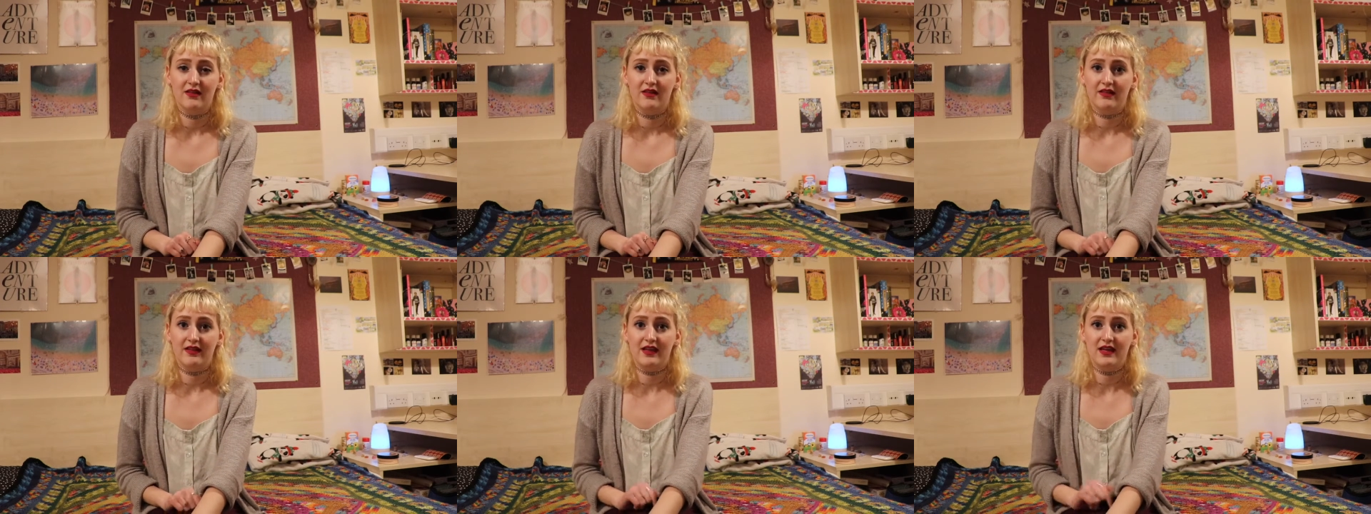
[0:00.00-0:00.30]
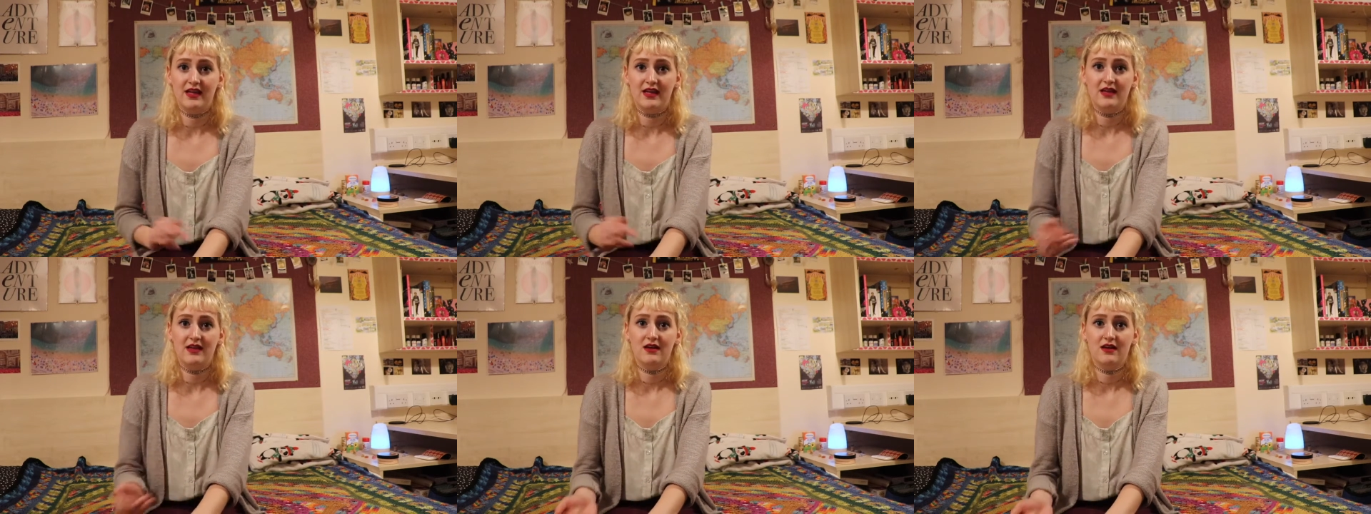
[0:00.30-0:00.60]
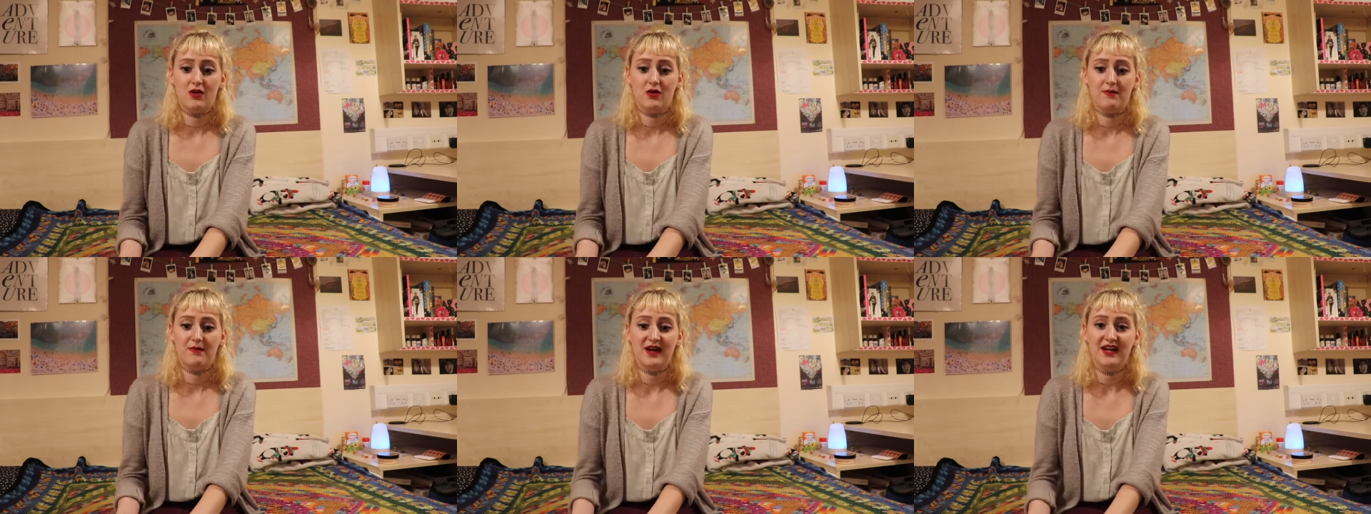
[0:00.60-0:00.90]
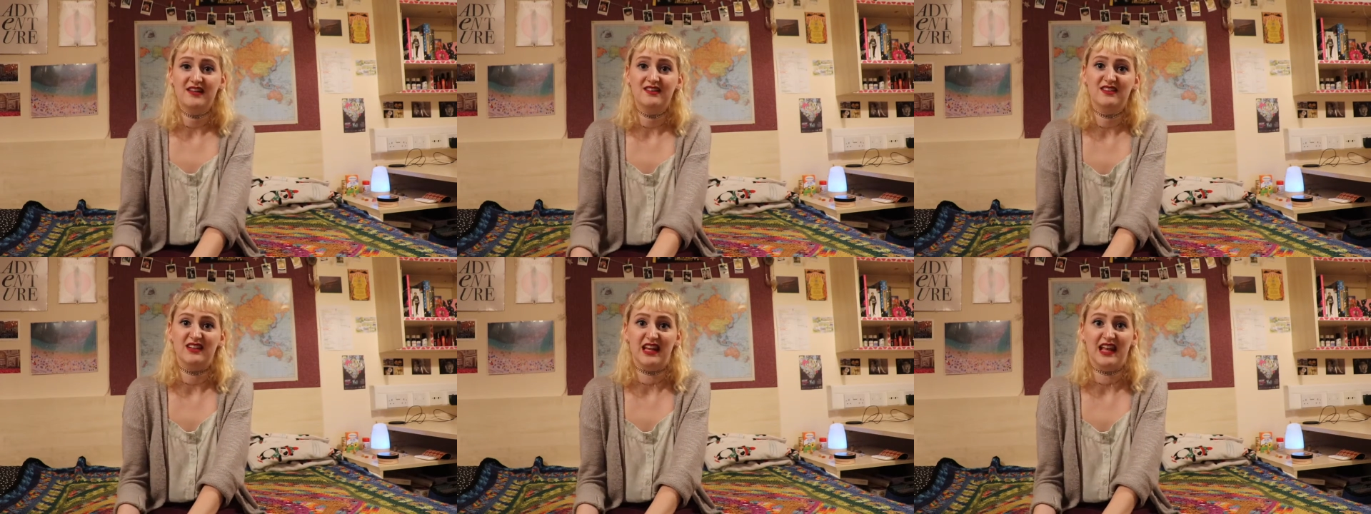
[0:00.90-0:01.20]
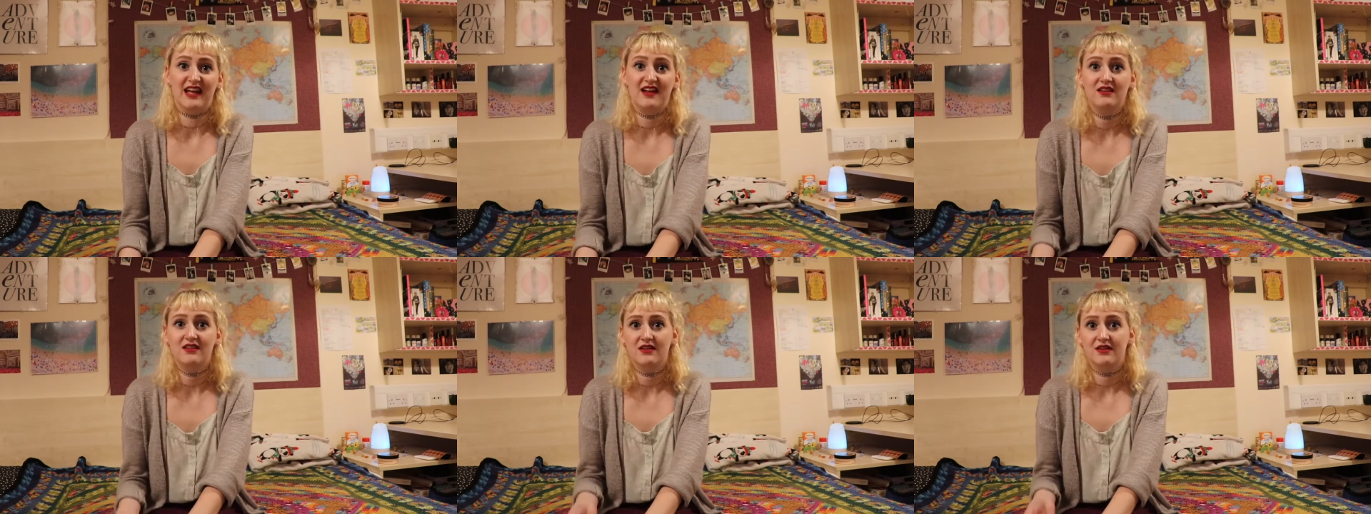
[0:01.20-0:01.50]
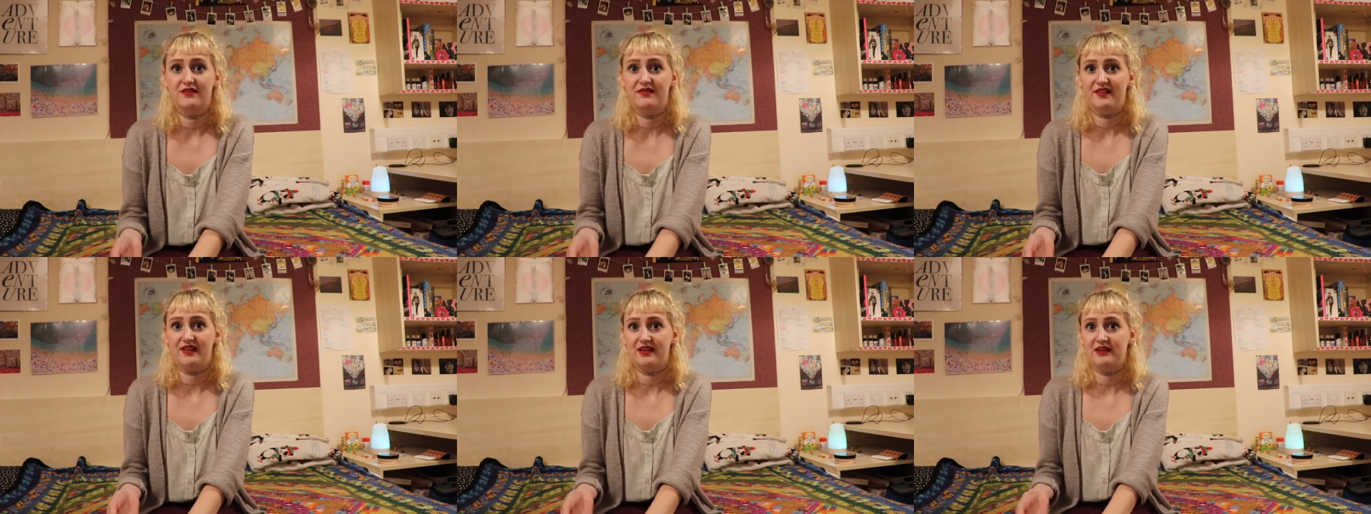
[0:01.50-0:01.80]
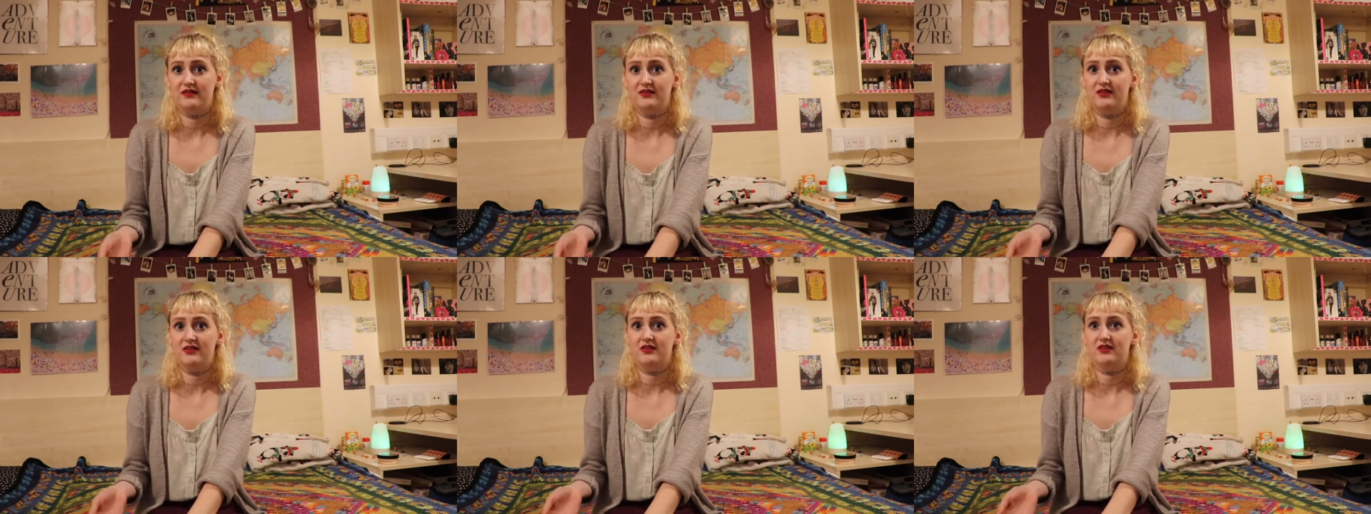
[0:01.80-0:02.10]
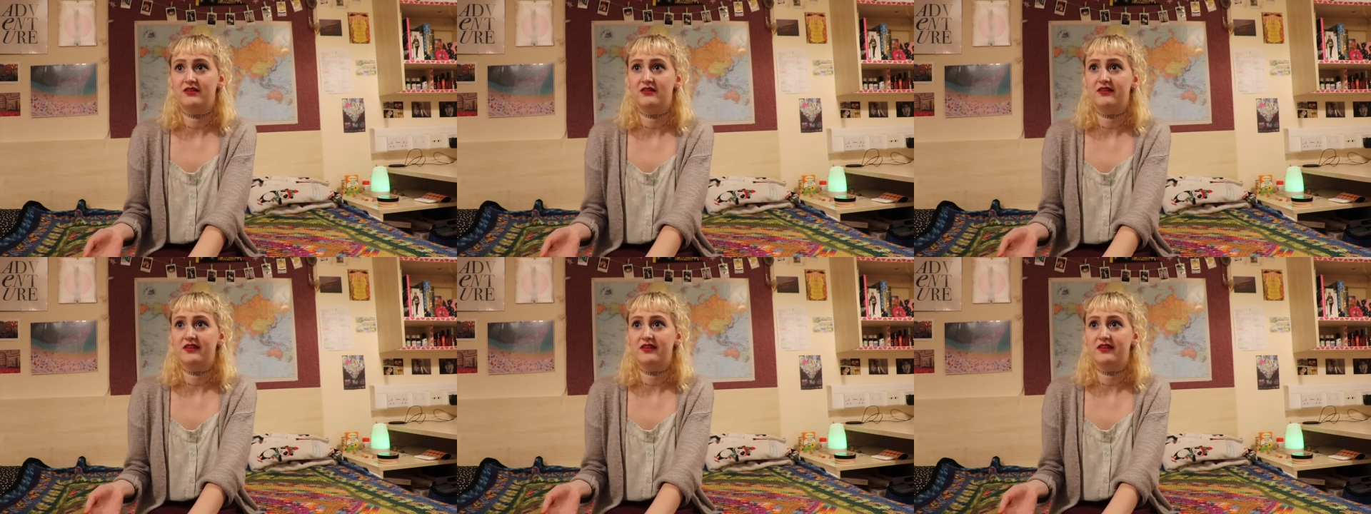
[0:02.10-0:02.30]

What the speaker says: the parallel of things you could